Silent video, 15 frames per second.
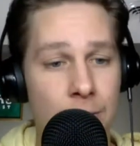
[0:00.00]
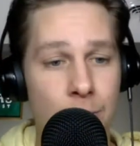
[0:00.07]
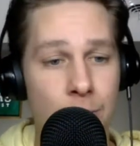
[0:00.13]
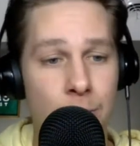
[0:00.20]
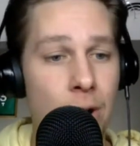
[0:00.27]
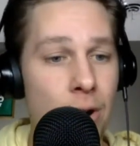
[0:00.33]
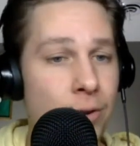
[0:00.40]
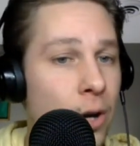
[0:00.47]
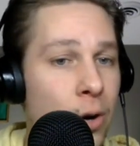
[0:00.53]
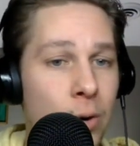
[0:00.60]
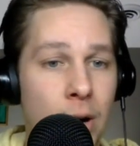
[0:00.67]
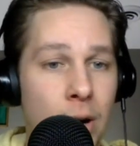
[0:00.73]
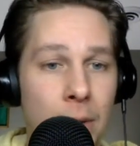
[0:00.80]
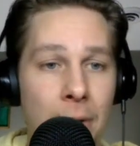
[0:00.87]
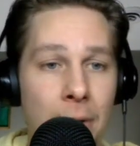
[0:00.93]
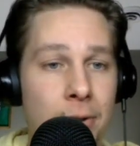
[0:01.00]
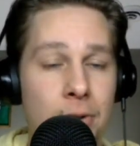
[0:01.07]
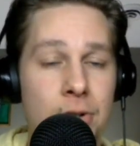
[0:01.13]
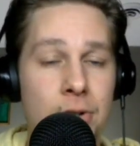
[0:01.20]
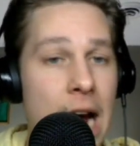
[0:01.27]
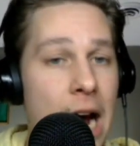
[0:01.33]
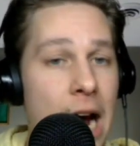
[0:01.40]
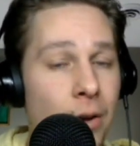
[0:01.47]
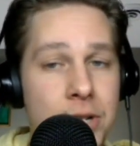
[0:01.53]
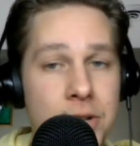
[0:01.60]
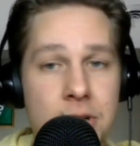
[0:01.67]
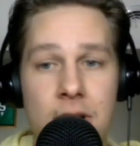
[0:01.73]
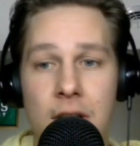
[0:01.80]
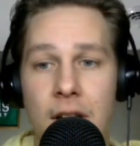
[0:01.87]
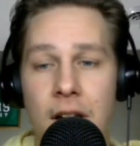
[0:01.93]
we all know about their talent